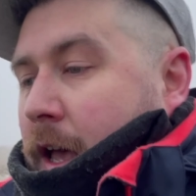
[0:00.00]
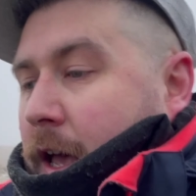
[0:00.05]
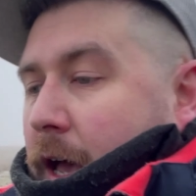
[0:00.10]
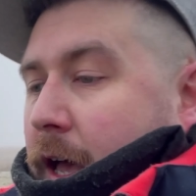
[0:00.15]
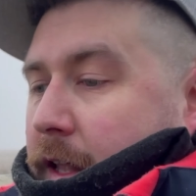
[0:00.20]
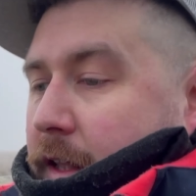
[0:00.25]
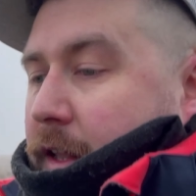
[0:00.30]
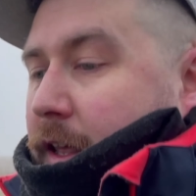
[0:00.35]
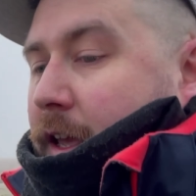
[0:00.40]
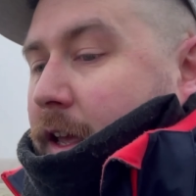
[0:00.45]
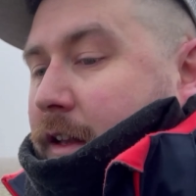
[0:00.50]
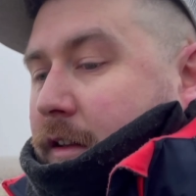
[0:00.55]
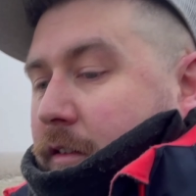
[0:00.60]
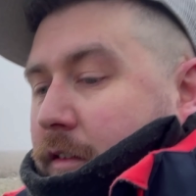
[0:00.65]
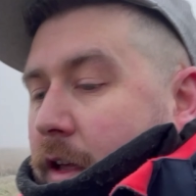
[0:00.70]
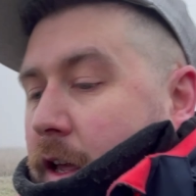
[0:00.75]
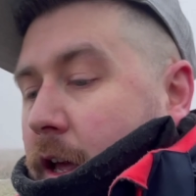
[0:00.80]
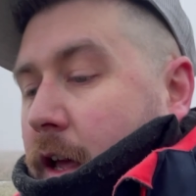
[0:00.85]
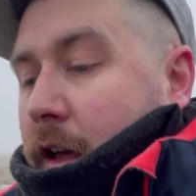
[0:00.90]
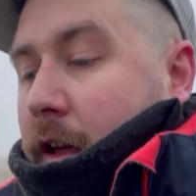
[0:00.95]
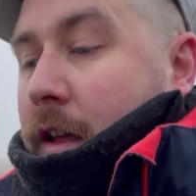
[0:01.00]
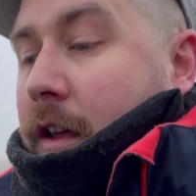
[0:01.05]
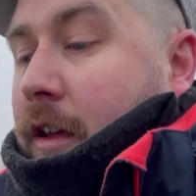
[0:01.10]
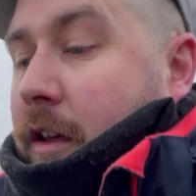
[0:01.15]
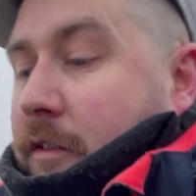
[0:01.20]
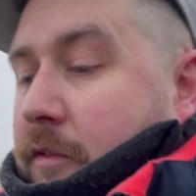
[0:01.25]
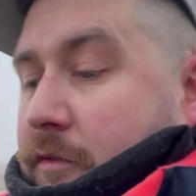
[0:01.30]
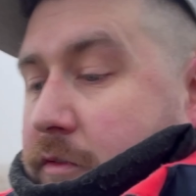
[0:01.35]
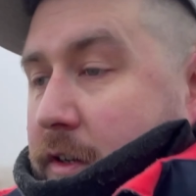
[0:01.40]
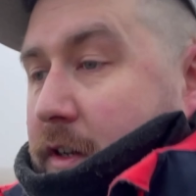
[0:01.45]
And then
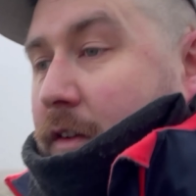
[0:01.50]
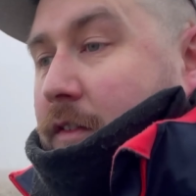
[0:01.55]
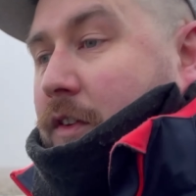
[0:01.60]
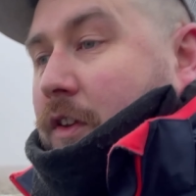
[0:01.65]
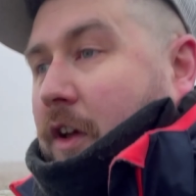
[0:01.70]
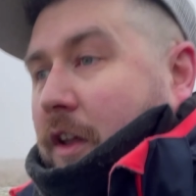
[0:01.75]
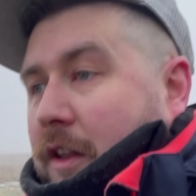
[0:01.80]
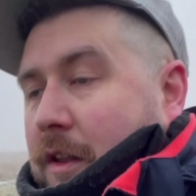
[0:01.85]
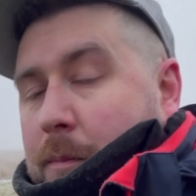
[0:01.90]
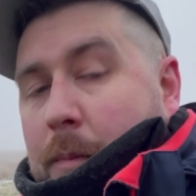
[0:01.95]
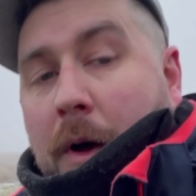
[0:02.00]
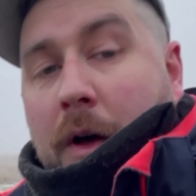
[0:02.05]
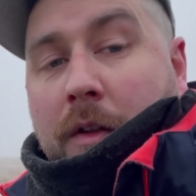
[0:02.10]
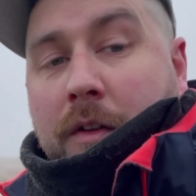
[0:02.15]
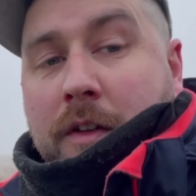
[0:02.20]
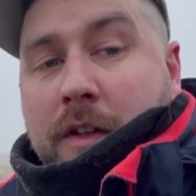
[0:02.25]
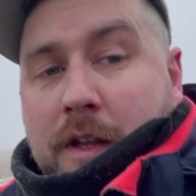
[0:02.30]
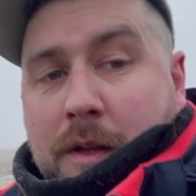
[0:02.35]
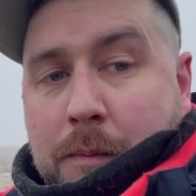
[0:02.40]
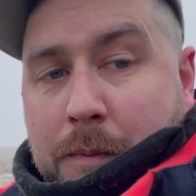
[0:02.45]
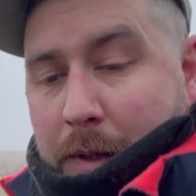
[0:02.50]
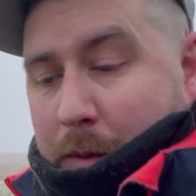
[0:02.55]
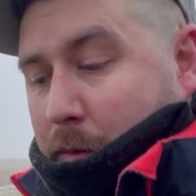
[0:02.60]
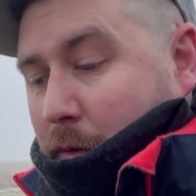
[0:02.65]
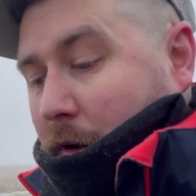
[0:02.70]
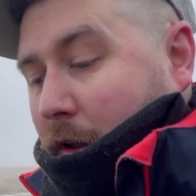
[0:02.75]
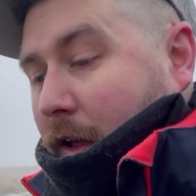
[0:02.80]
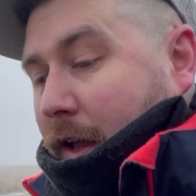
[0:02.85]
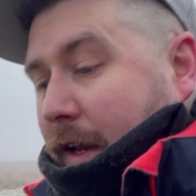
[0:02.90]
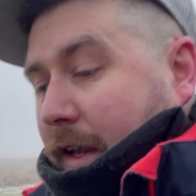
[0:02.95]
from the other side of the pond,
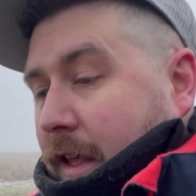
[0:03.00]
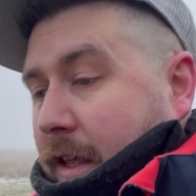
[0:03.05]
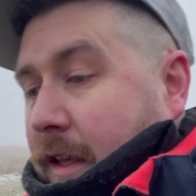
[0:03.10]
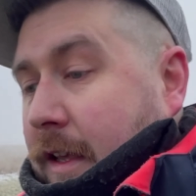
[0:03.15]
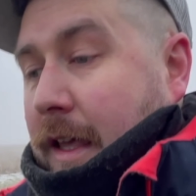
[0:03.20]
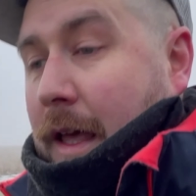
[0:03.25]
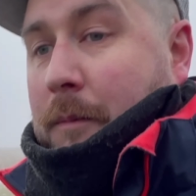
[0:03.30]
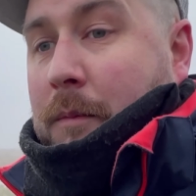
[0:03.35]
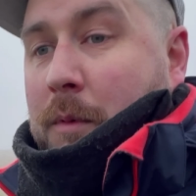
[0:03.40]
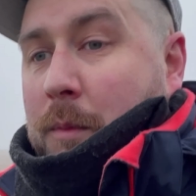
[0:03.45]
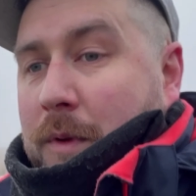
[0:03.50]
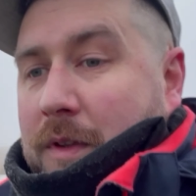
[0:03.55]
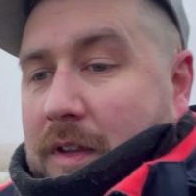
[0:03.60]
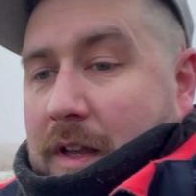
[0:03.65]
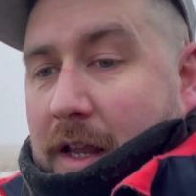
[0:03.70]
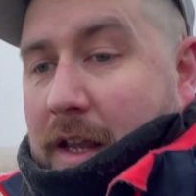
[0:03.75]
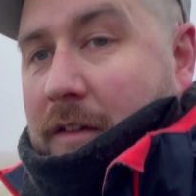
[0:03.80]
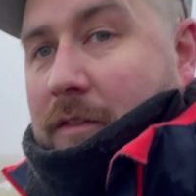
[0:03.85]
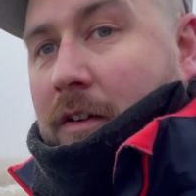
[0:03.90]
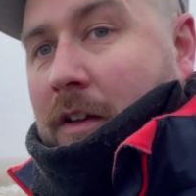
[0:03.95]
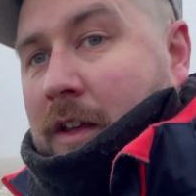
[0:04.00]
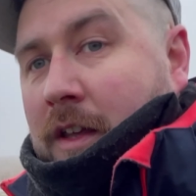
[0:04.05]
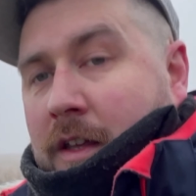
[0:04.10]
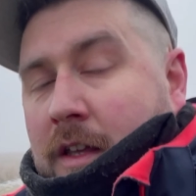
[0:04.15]
people like Camping with Steve.